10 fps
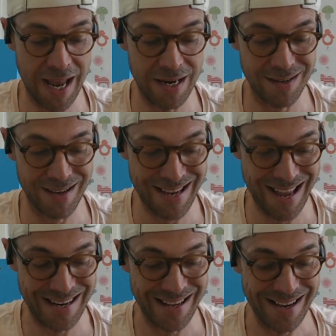And
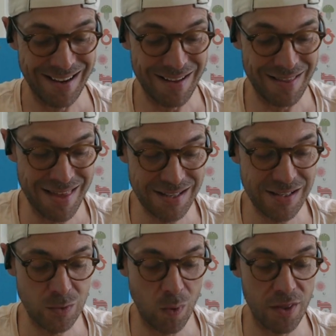again, this
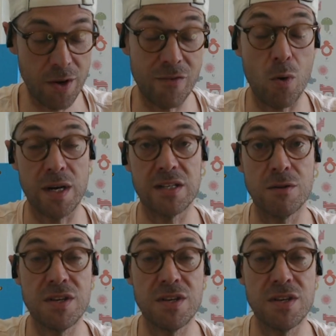is one that I've gone into.